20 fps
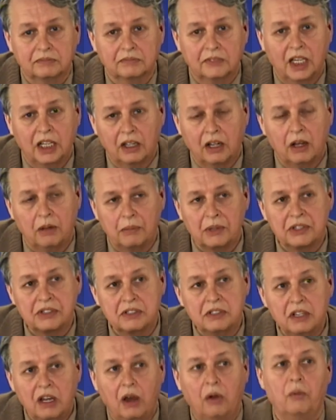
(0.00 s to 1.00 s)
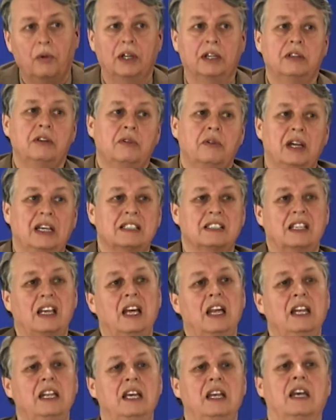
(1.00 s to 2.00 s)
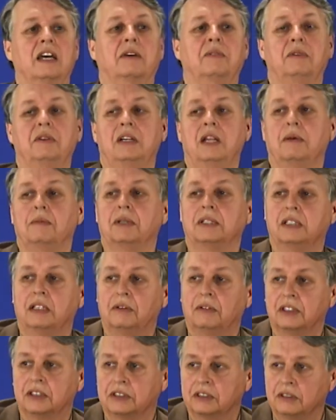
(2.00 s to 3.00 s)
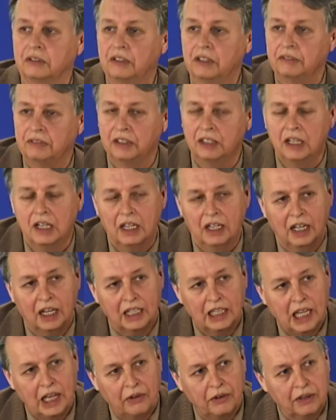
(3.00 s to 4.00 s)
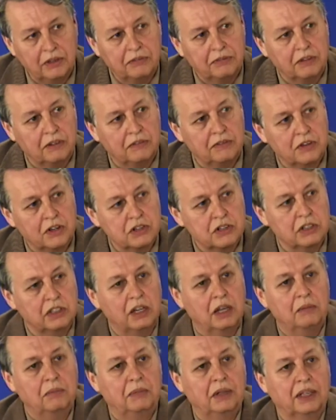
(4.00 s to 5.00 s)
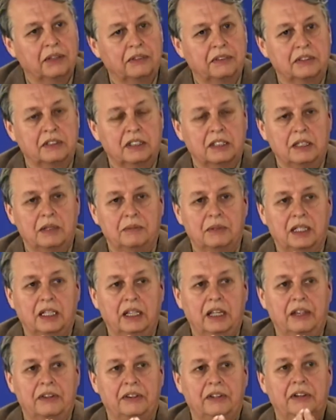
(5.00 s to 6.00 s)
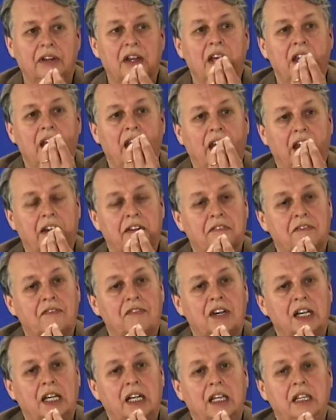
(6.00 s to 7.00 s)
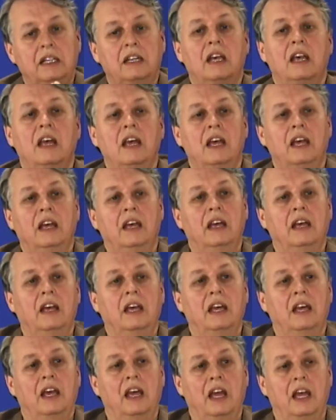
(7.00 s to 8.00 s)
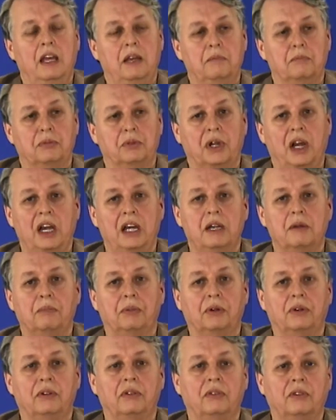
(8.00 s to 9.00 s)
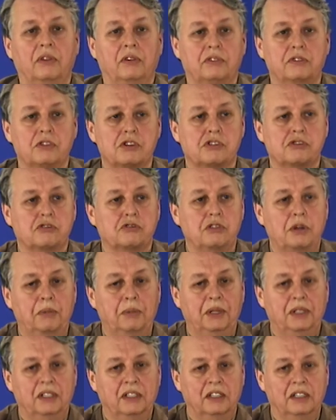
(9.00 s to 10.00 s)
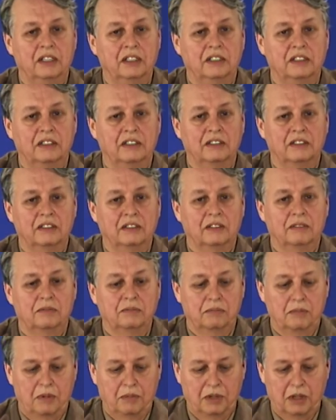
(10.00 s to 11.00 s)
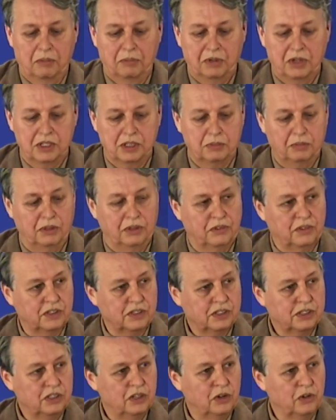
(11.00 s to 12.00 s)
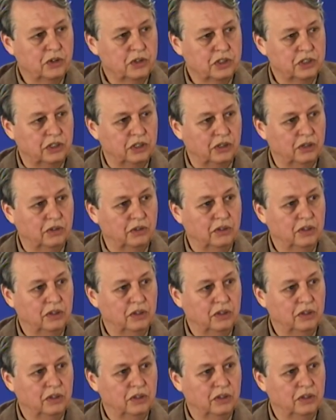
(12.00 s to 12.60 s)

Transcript: And almost no one who has any equanimity whatsoever, allowing for vision and myth to come together and find a braidable, distributed, remember the principle of the snowshoe,